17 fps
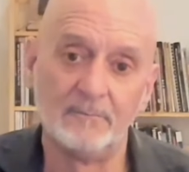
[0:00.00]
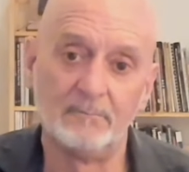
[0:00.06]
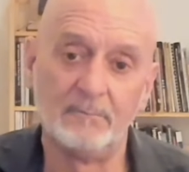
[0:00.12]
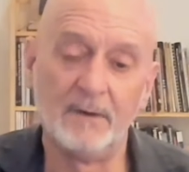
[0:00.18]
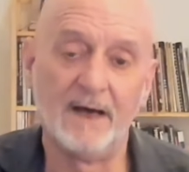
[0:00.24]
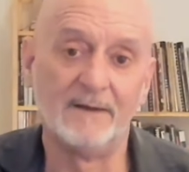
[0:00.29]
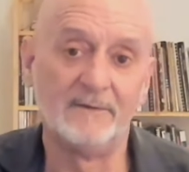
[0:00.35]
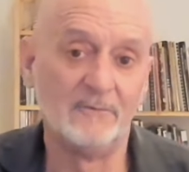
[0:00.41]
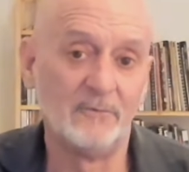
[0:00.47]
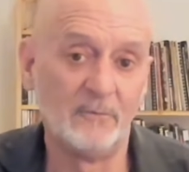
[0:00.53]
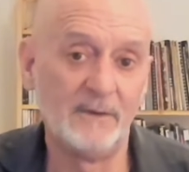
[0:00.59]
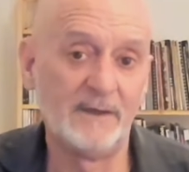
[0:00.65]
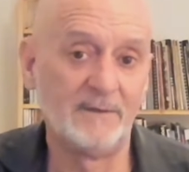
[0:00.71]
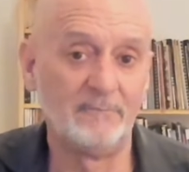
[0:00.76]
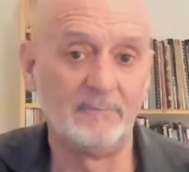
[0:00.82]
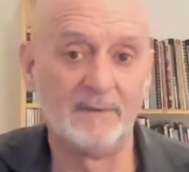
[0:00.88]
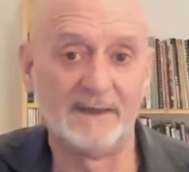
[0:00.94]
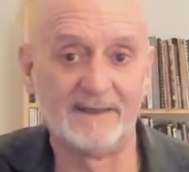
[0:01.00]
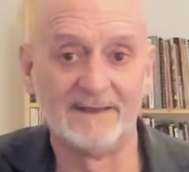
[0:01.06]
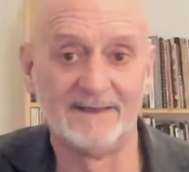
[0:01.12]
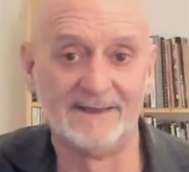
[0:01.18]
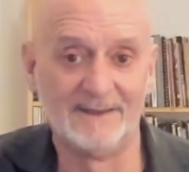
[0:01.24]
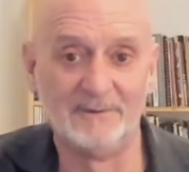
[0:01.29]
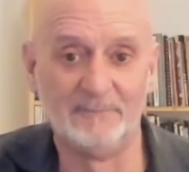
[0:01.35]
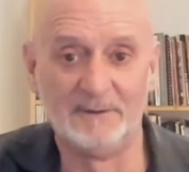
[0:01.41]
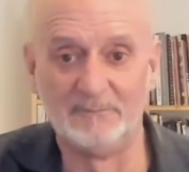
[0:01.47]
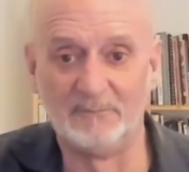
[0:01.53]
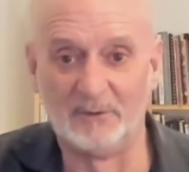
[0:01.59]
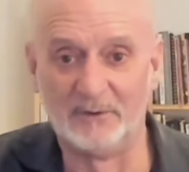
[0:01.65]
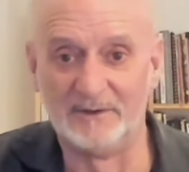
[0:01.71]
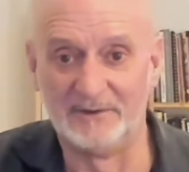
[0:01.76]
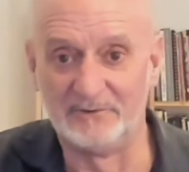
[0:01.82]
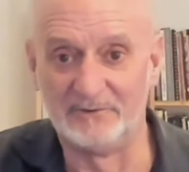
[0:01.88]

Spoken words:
But we can make it a little bit more